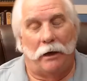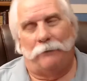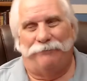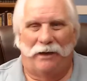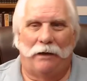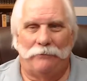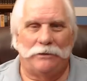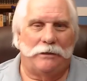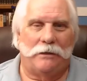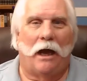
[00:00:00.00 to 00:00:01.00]
Now,
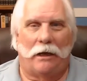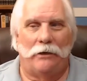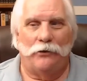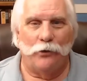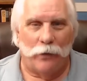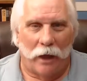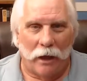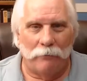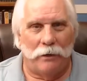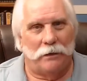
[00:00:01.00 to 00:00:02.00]
obviously, he's not going to do
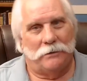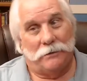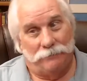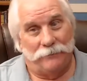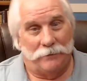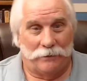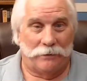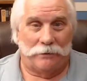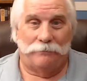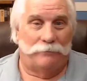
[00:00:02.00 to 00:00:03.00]
that because this
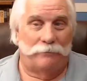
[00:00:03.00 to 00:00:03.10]
is